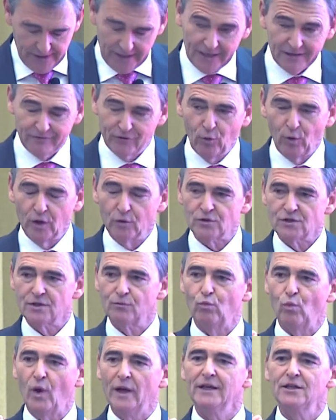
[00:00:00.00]
And if you
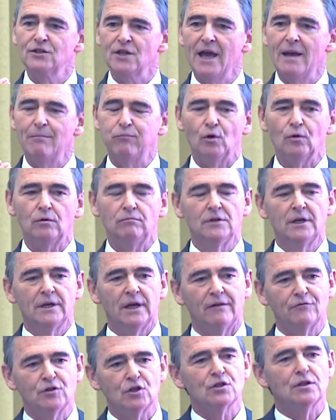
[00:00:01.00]
want one example
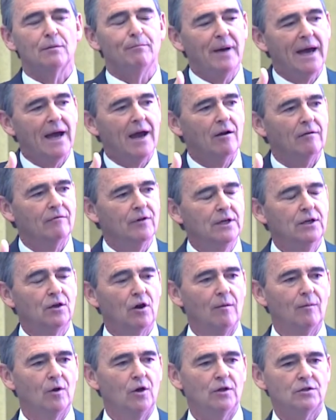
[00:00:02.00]
of just the power of
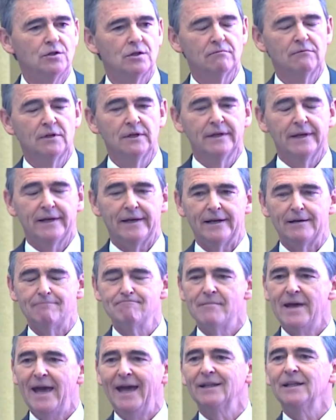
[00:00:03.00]
e-commerce,
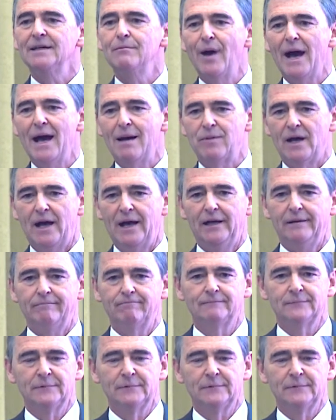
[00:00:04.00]
Alibaba,